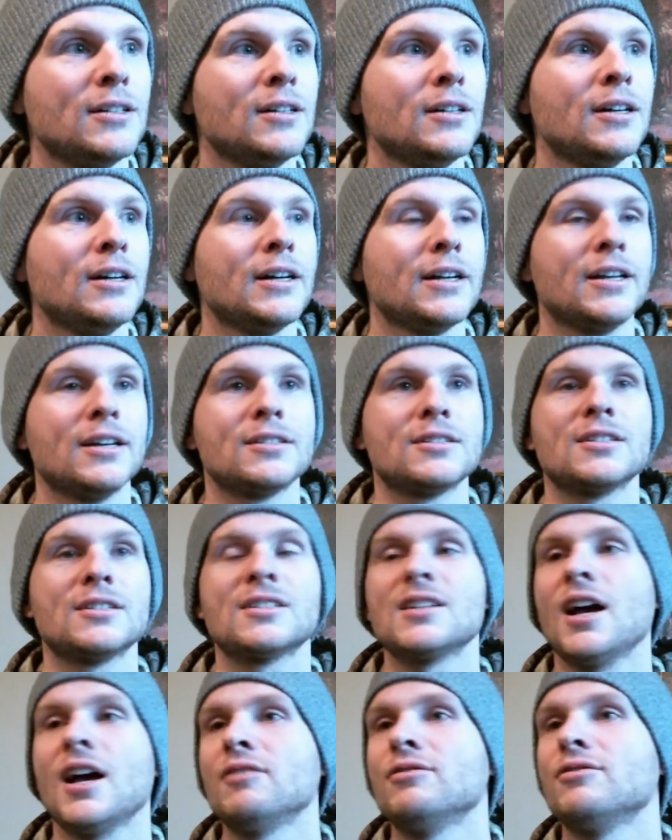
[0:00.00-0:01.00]
I guess a
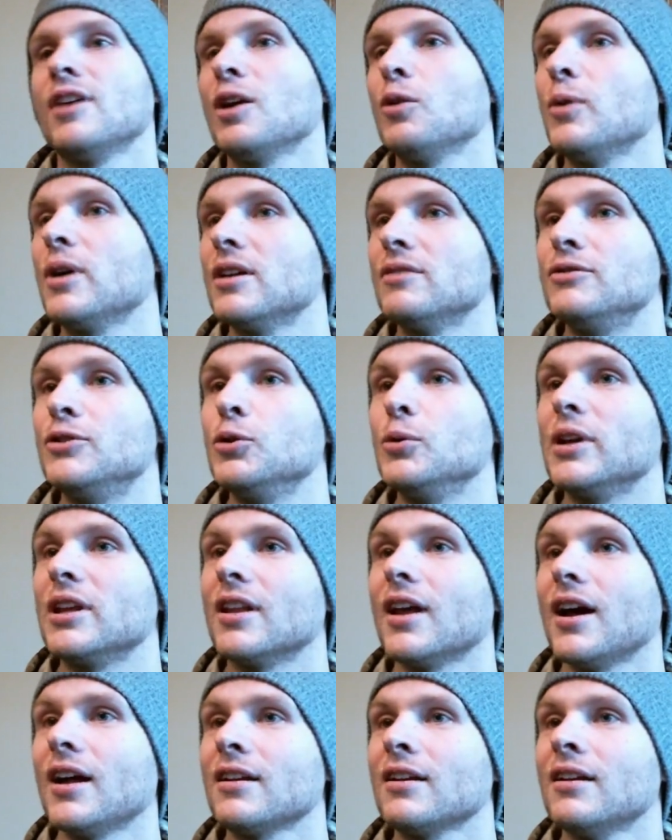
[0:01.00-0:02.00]
sci-fi way of doing
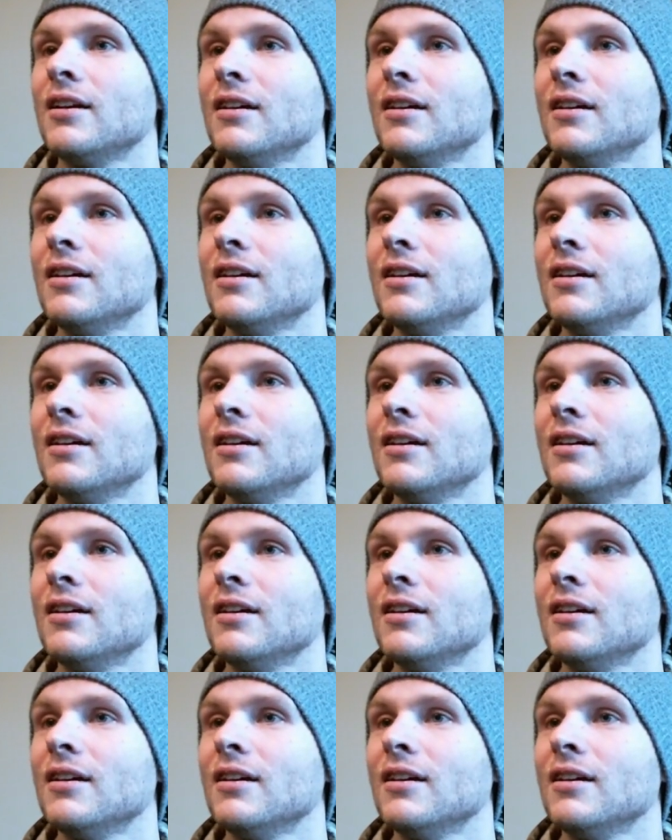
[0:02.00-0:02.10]
that.